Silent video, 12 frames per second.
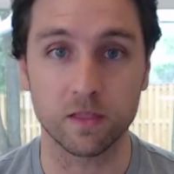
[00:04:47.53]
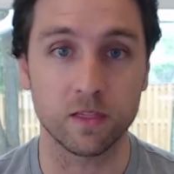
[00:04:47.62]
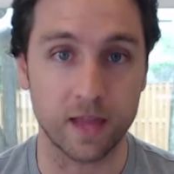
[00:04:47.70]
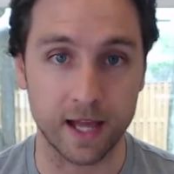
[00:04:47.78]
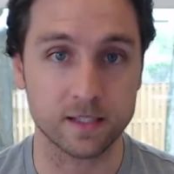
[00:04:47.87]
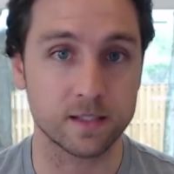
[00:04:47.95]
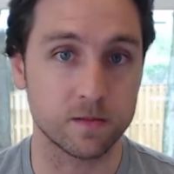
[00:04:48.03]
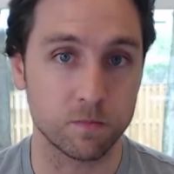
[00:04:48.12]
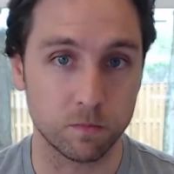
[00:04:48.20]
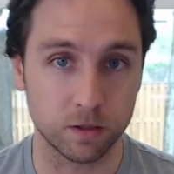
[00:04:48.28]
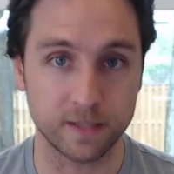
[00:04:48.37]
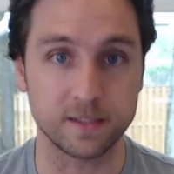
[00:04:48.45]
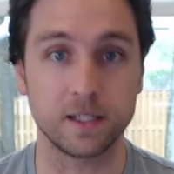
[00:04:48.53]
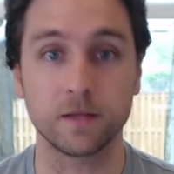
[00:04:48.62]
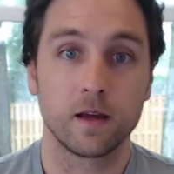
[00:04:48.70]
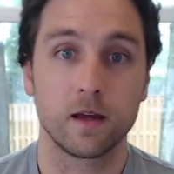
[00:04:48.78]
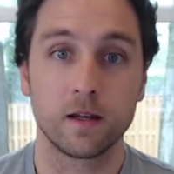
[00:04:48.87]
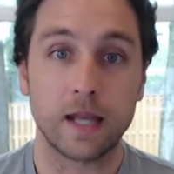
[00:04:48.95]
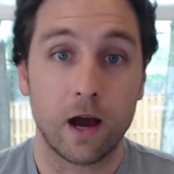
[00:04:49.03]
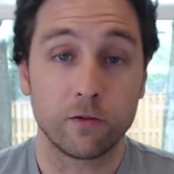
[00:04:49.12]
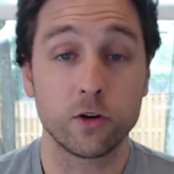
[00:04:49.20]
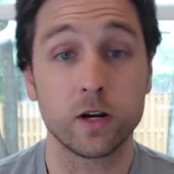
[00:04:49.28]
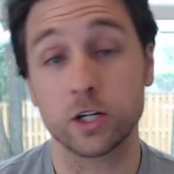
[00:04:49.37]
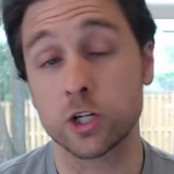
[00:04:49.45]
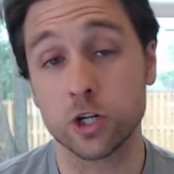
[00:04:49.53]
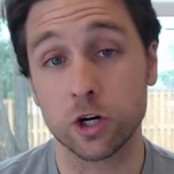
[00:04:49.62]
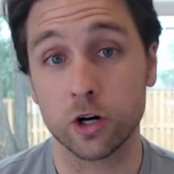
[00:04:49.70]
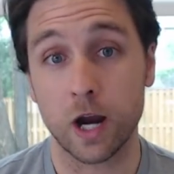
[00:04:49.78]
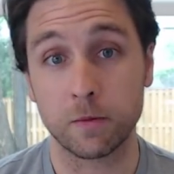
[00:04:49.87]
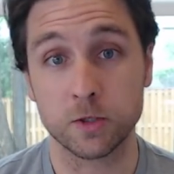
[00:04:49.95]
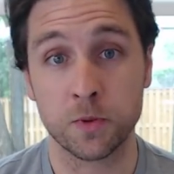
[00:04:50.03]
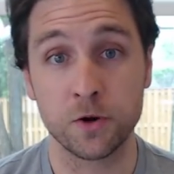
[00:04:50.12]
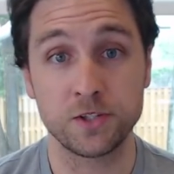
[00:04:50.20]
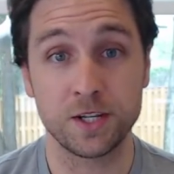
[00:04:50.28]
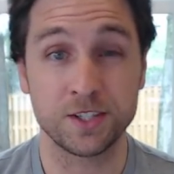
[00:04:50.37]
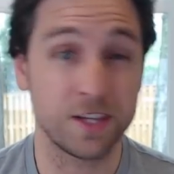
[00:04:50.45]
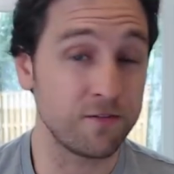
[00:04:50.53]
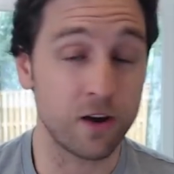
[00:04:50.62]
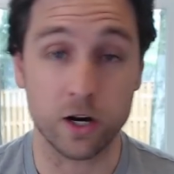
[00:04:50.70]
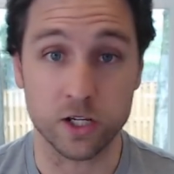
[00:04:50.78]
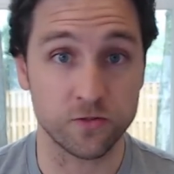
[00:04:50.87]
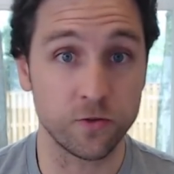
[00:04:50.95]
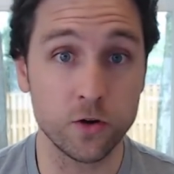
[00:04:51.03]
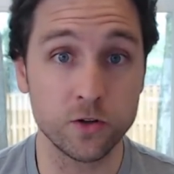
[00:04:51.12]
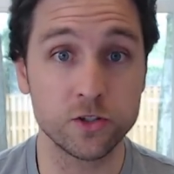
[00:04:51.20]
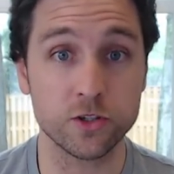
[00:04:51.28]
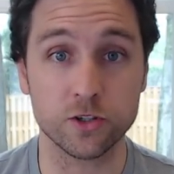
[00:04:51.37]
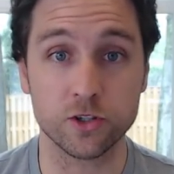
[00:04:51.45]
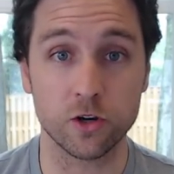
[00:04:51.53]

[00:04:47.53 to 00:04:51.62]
That's plenty. Now, if you're not sure how much protein is in various foods,